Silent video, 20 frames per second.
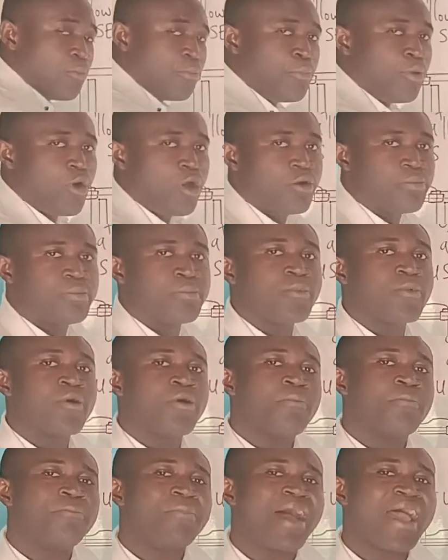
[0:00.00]
bulb,
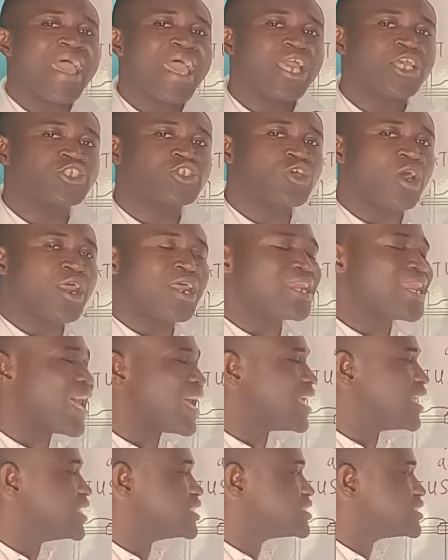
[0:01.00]
by ensuring
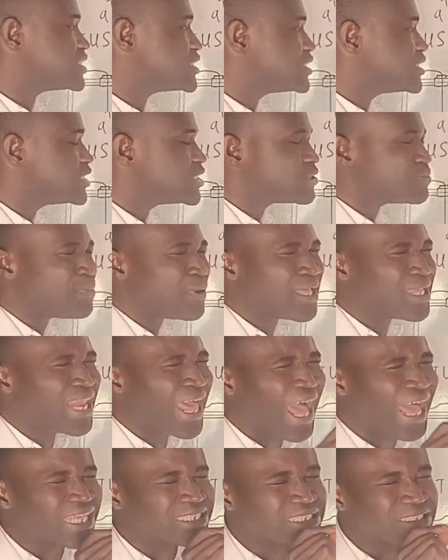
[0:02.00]
that it is displayed
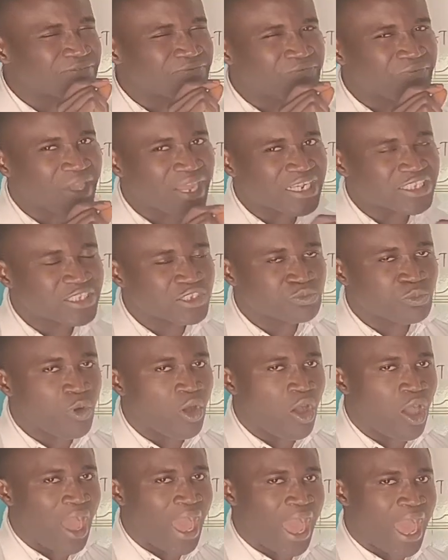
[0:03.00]
at very
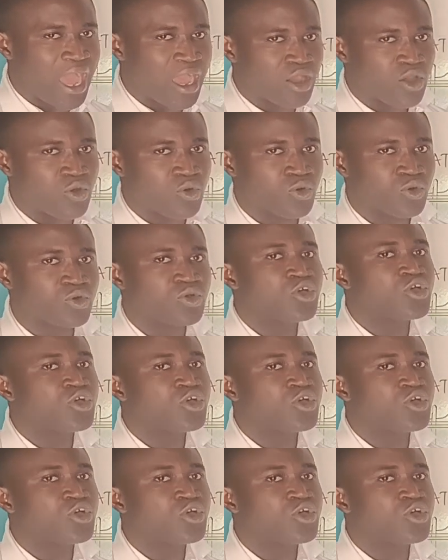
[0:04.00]
small angle,